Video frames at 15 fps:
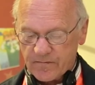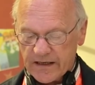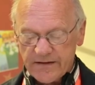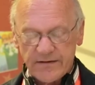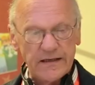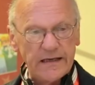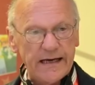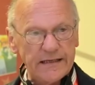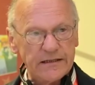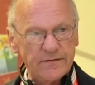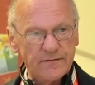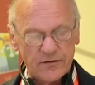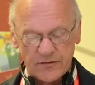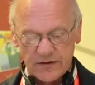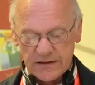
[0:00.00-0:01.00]
In the light
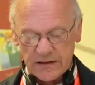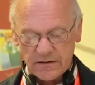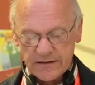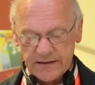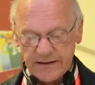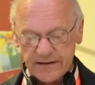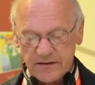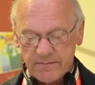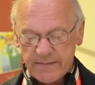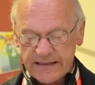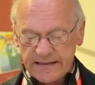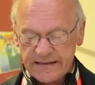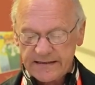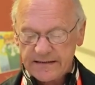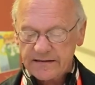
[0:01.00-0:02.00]
of the resulting
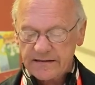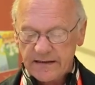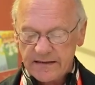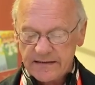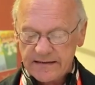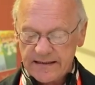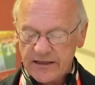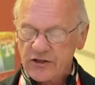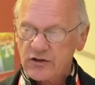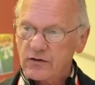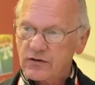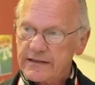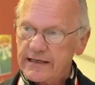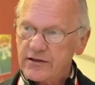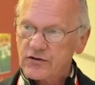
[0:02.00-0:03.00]
domestic and
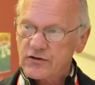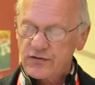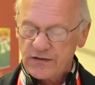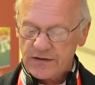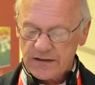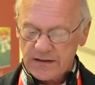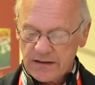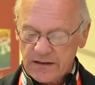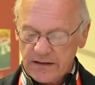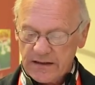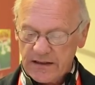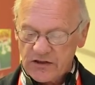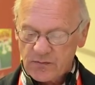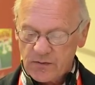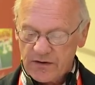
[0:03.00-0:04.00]
international tensions,
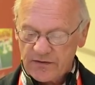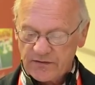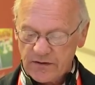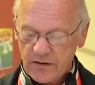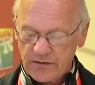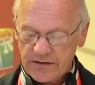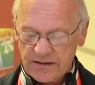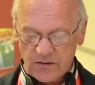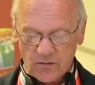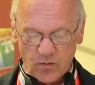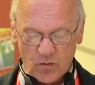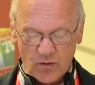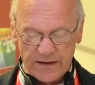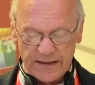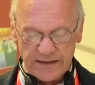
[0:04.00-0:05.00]
it's worth noting the
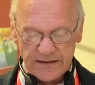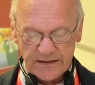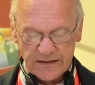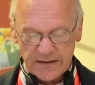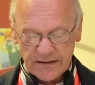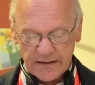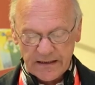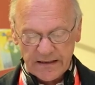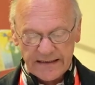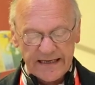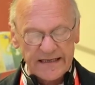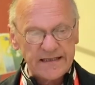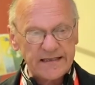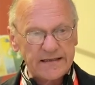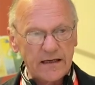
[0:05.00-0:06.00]
warnings
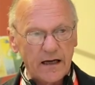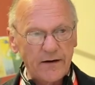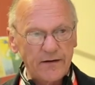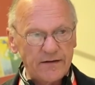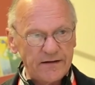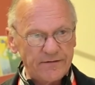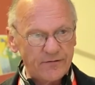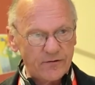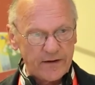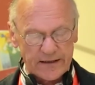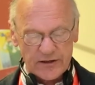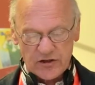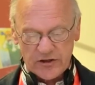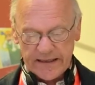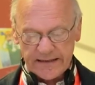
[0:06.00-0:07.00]
against an
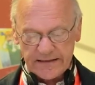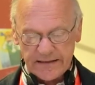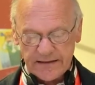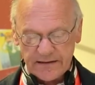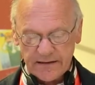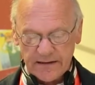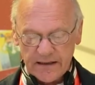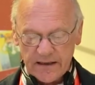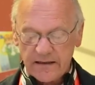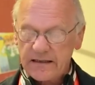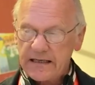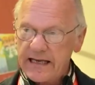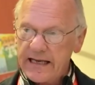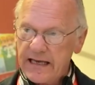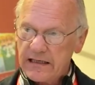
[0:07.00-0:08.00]
undifferentiated
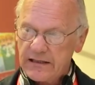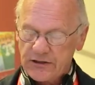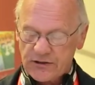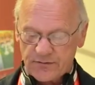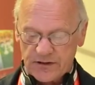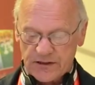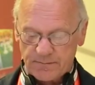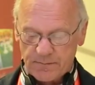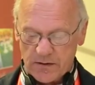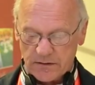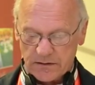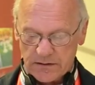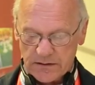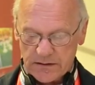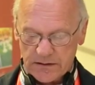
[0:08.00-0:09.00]
and careless
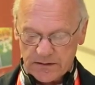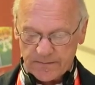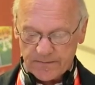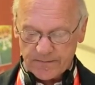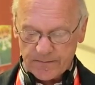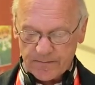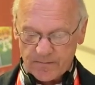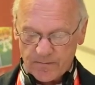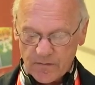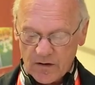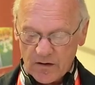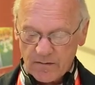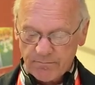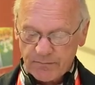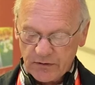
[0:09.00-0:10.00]
response,
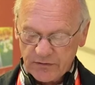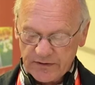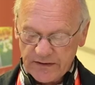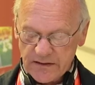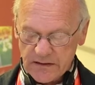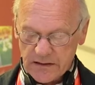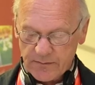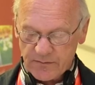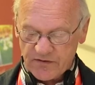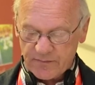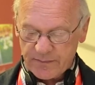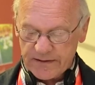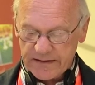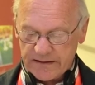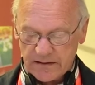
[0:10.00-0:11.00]
both in terms
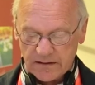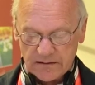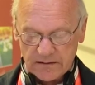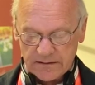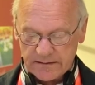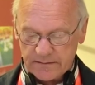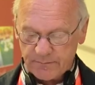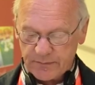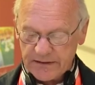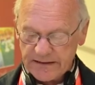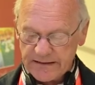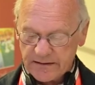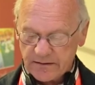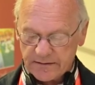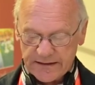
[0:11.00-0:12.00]
of
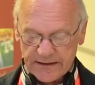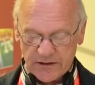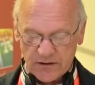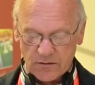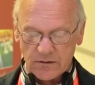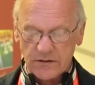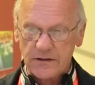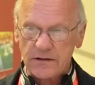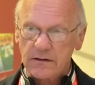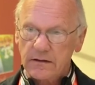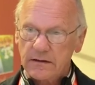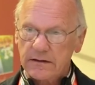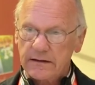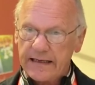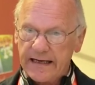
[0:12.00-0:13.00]
political discourse
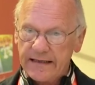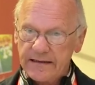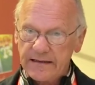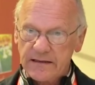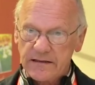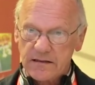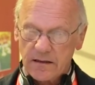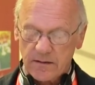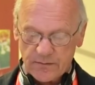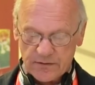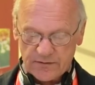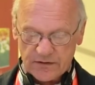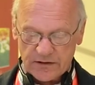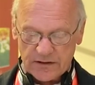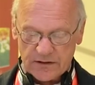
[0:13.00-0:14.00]
and in terms
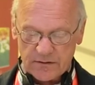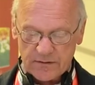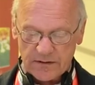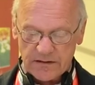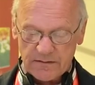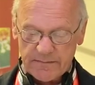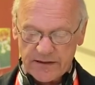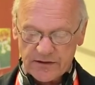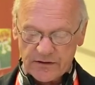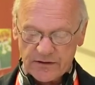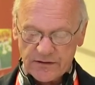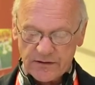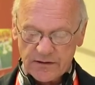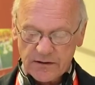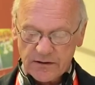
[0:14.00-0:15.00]
of security measures,